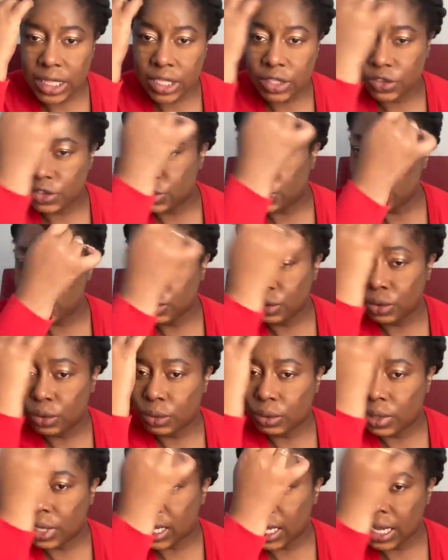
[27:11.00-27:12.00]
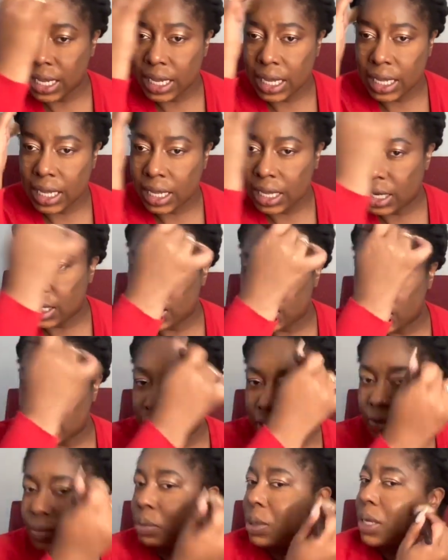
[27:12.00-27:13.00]
this zoo, and
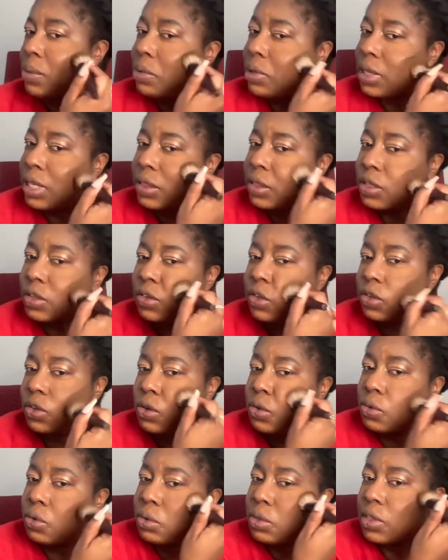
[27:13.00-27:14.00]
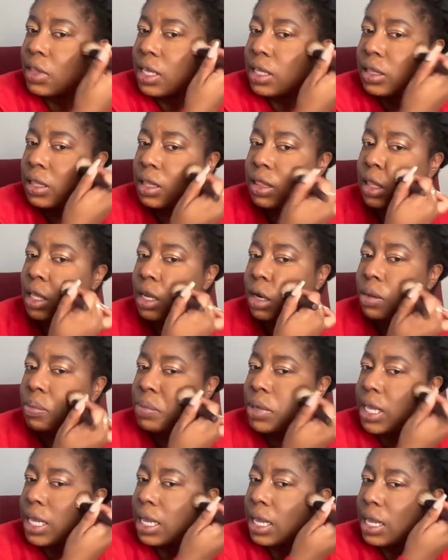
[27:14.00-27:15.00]
the people at the zoo think that they're
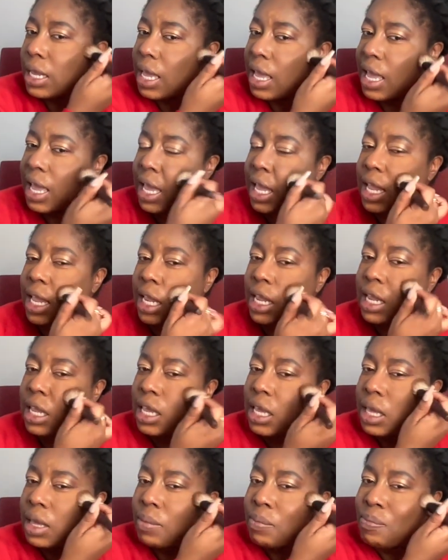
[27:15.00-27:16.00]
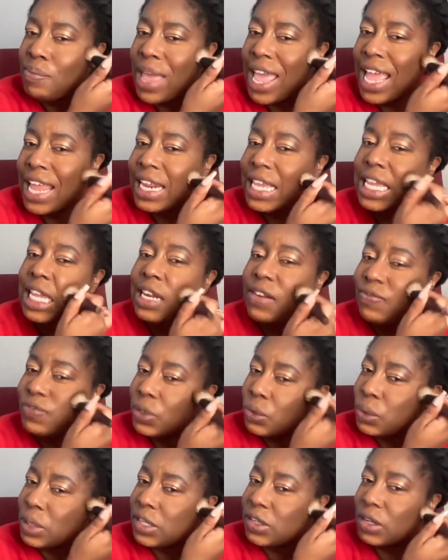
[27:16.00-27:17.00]
being a bad
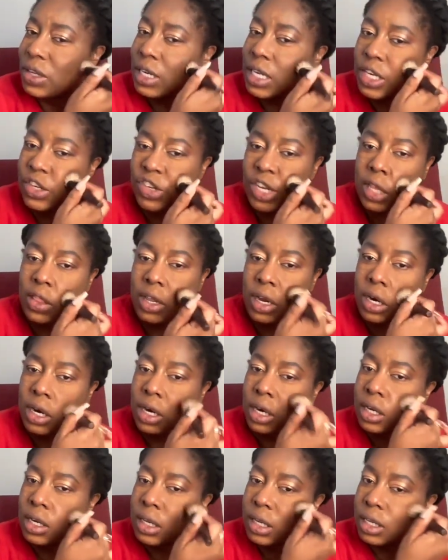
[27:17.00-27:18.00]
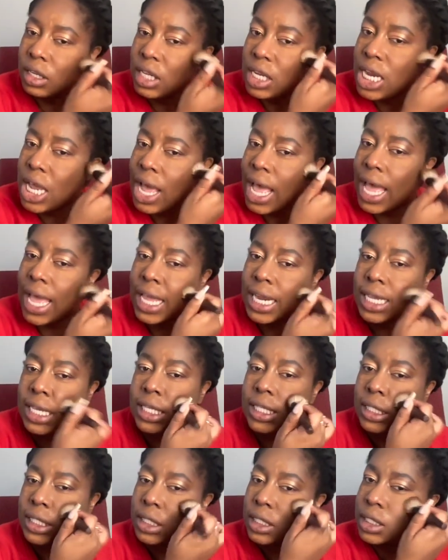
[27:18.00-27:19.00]
influence on each other. You know how it
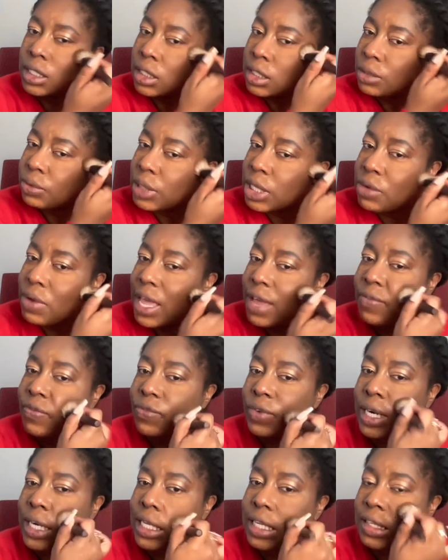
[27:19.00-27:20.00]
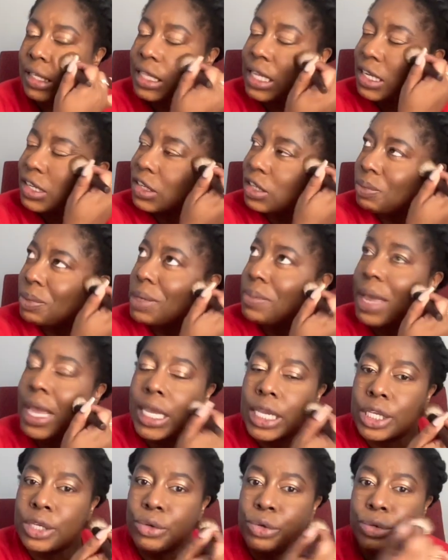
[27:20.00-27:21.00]
is when you have friends and they just be
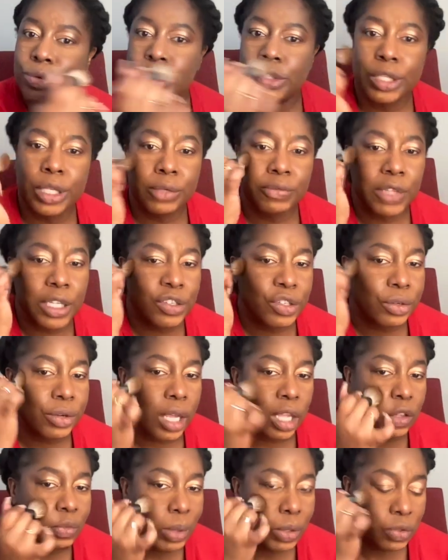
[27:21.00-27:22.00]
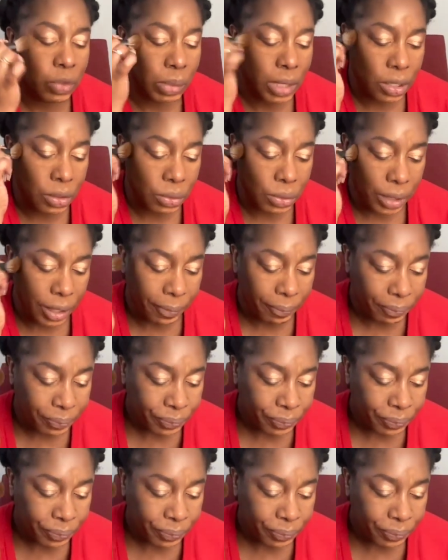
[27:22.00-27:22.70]
making you do stuff that you're not supposed to be doing.